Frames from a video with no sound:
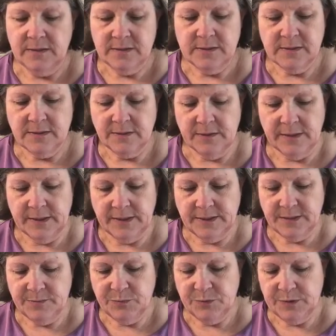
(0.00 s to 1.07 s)
So
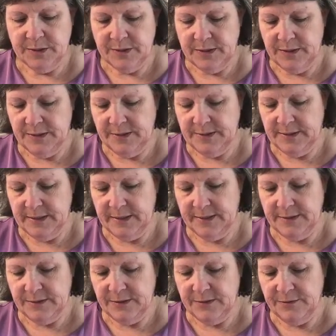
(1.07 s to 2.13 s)
let's put this
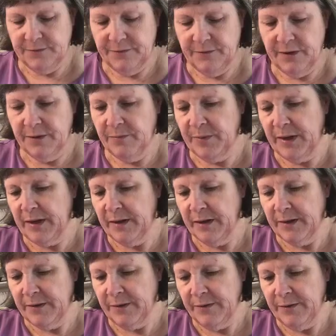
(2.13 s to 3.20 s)
onto the front
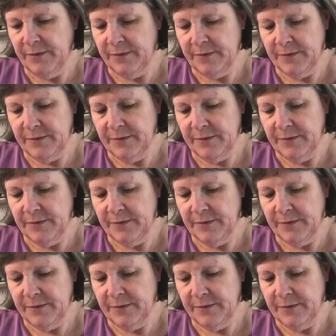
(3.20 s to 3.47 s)
panel.